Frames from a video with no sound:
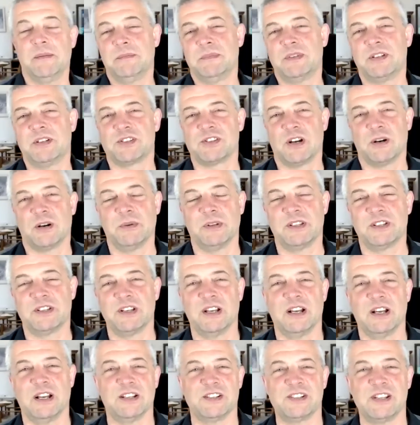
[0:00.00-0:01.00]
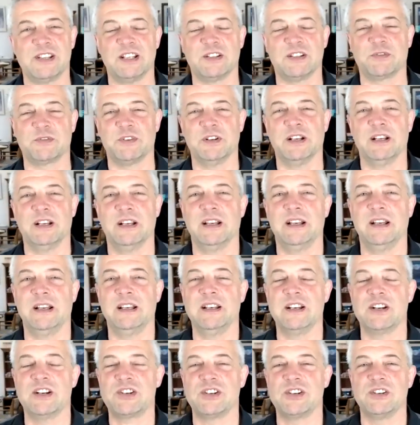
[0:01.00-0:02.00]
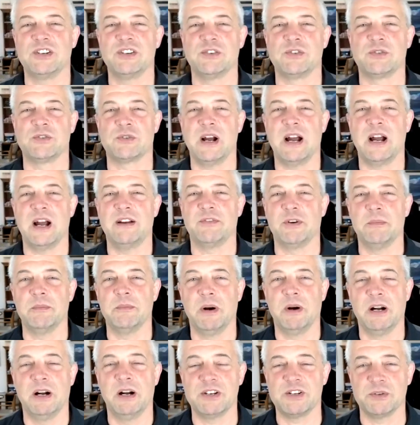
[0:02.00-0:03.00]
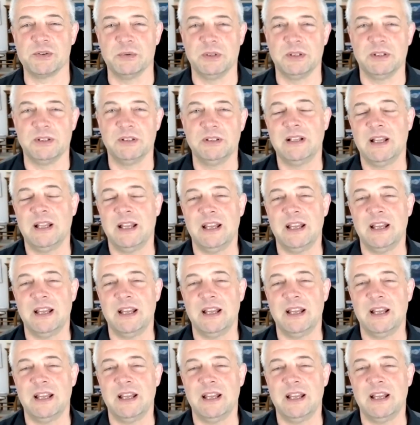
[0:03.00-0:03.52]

to start with, stands for Ignition Driver Module.